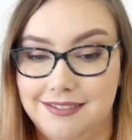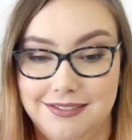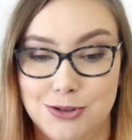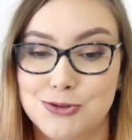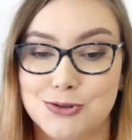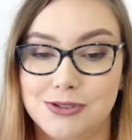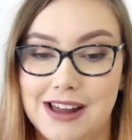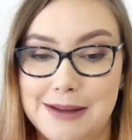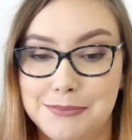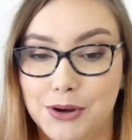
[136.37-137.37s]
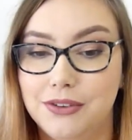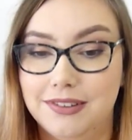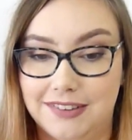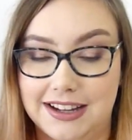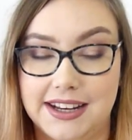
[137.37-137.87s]
neutral light mauve,
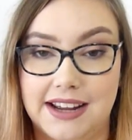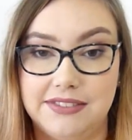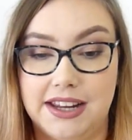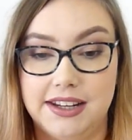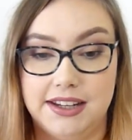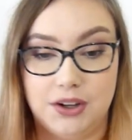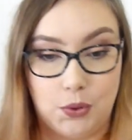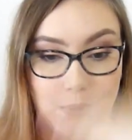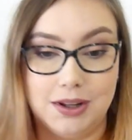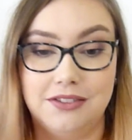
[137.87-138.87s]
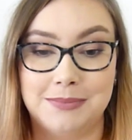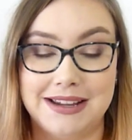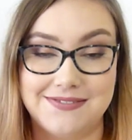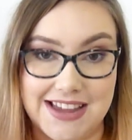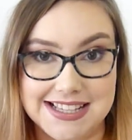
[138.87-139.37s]
if I can have that in all over my
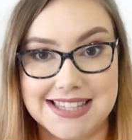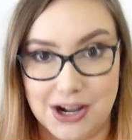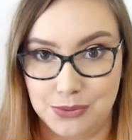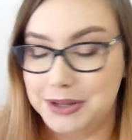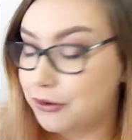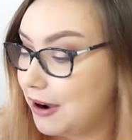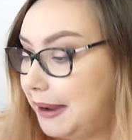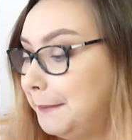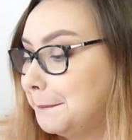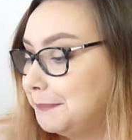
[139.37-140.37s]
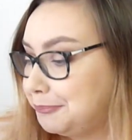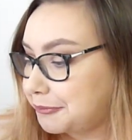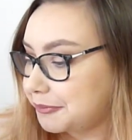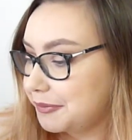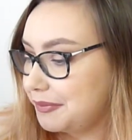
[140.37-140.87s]
face, that would be great.
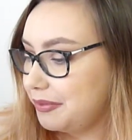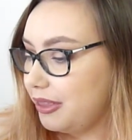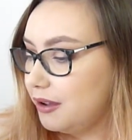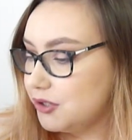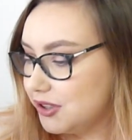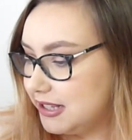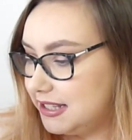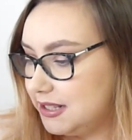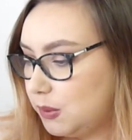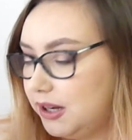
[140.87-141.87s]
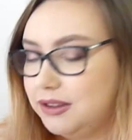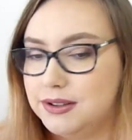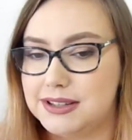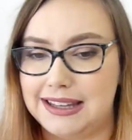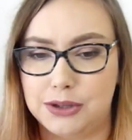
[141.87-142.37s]
So this is one of
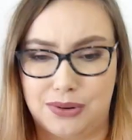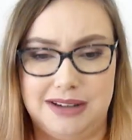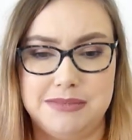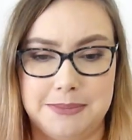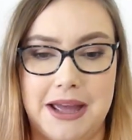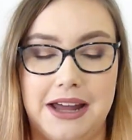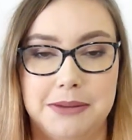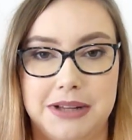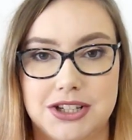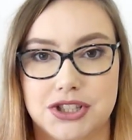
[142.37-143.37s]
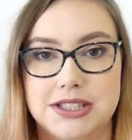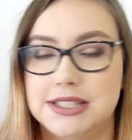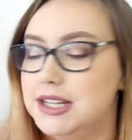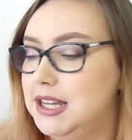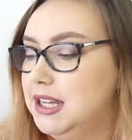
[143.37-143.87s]
those like cream to powder
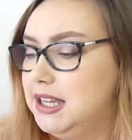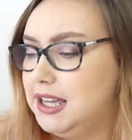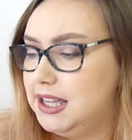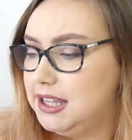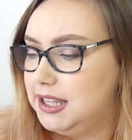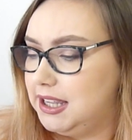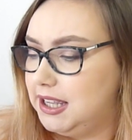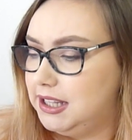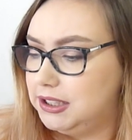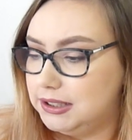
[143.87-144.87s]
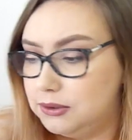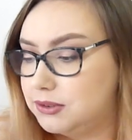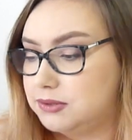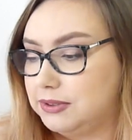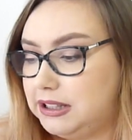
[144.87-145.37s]
blushes. It
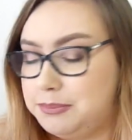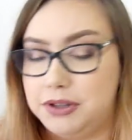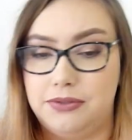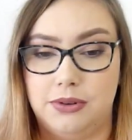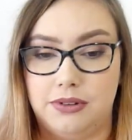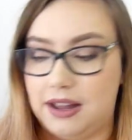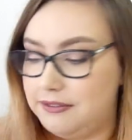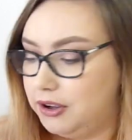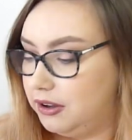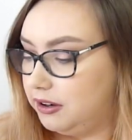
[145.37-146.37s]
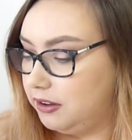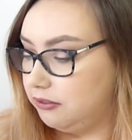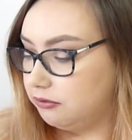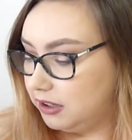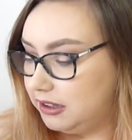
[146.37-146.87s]
looks really beautiful. I've heard
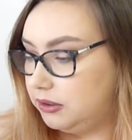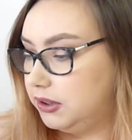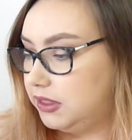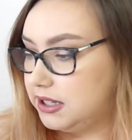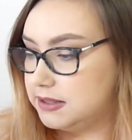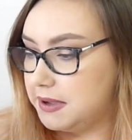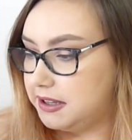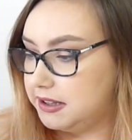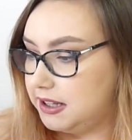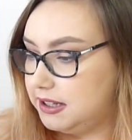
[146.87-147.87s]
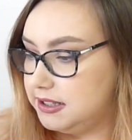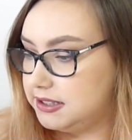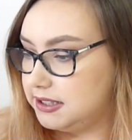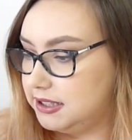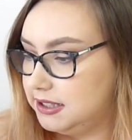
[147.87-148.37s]
really good things about
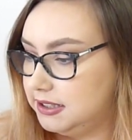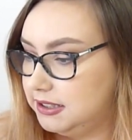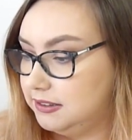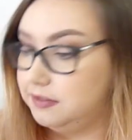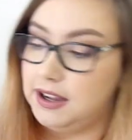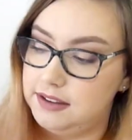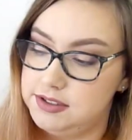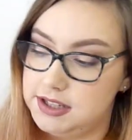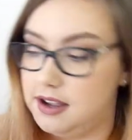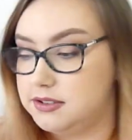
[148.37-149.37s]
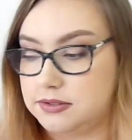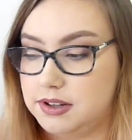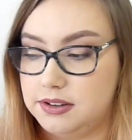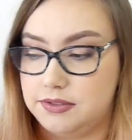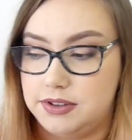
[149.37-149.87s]
these. 5 stars,
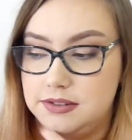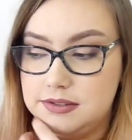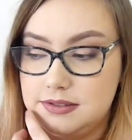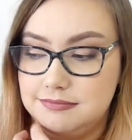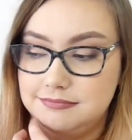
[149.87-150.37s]
3 reviews.